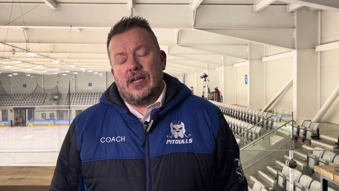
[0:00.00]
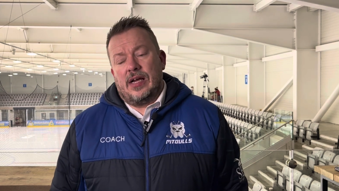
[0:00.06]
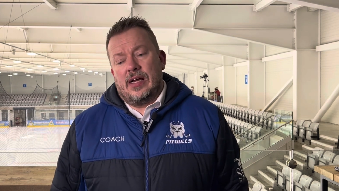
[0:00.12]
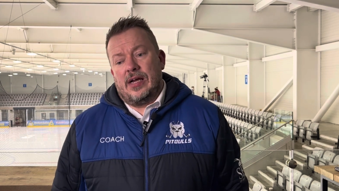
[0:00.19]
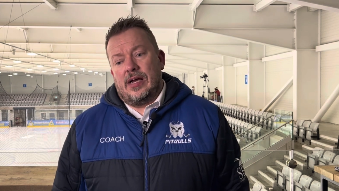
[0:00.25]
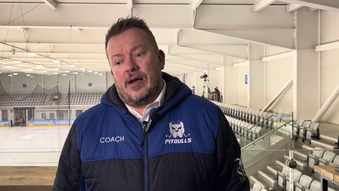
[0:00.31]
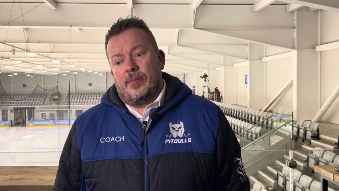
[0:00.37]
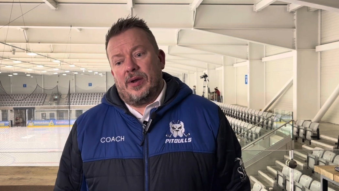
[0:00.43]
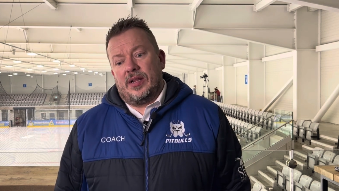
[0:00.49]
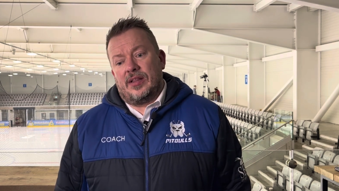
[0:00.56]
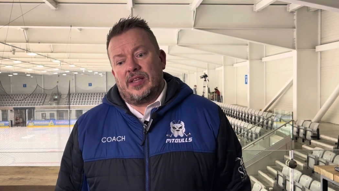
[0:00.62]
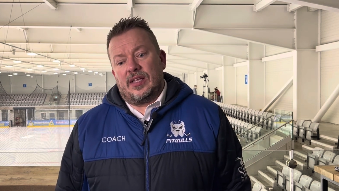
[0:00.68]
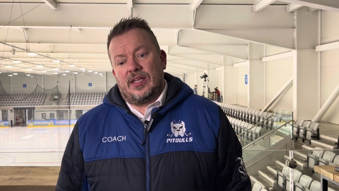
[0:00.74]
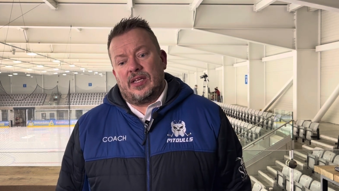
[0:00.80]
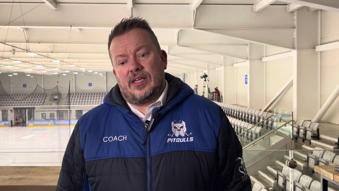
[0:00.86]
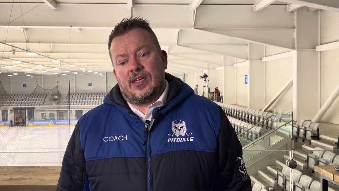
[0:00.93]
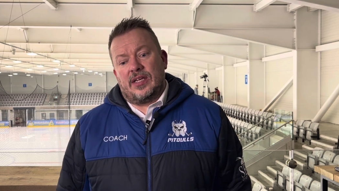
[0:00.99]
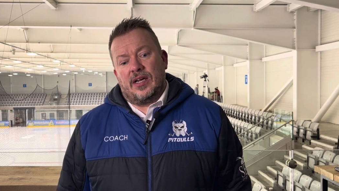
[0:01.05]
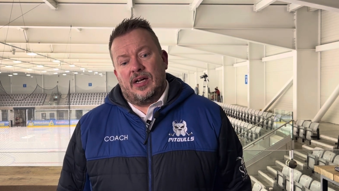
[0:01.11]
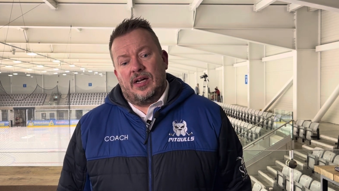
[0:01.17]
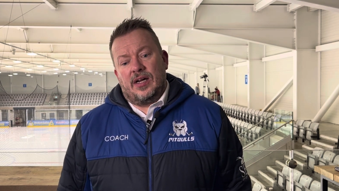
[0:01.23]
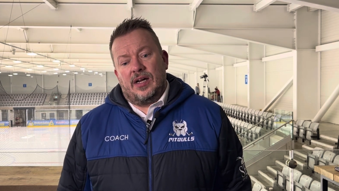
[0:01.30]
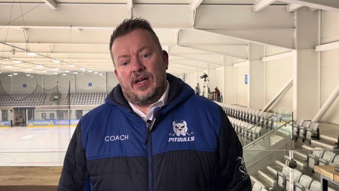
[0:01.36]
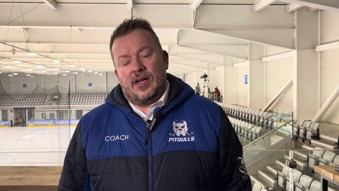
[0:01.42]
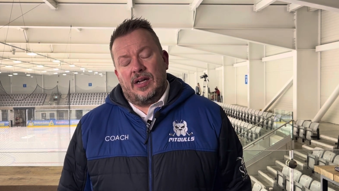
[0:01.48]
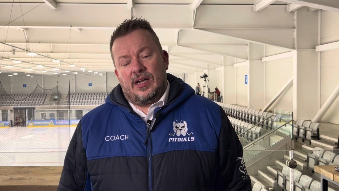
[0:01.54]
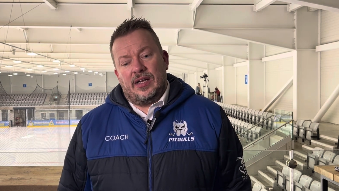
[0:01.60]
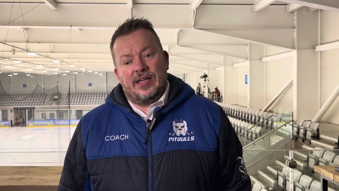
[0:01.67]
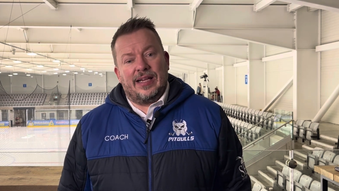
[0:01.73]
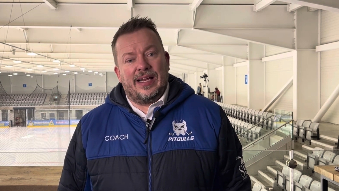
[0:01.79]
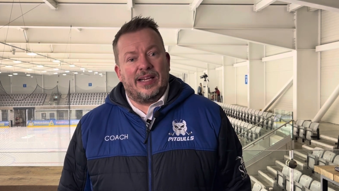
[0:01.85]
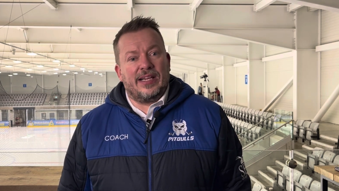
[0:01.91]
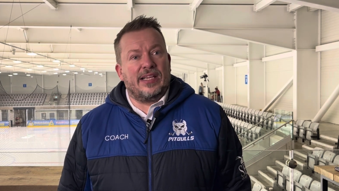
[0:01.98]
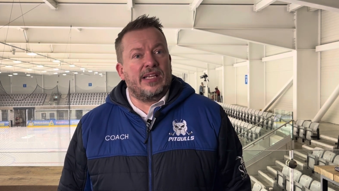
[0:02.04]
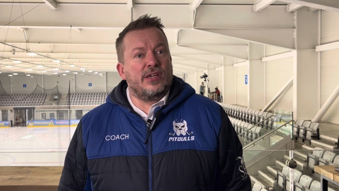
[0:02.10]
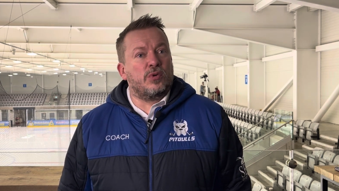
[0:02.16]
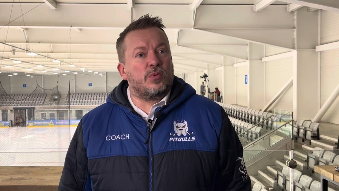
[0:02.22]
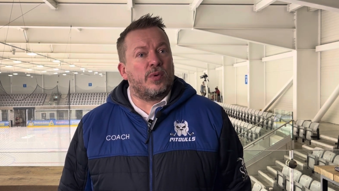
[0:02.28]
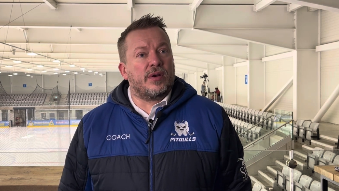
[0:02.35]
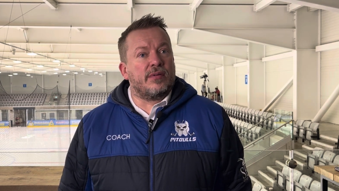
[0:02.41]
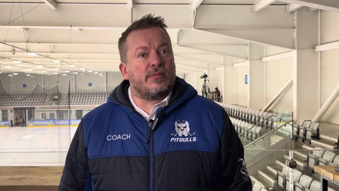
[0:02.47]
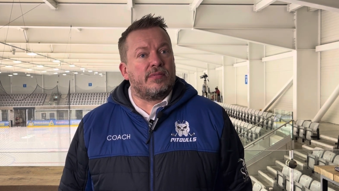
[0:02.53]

But I think that he'll want to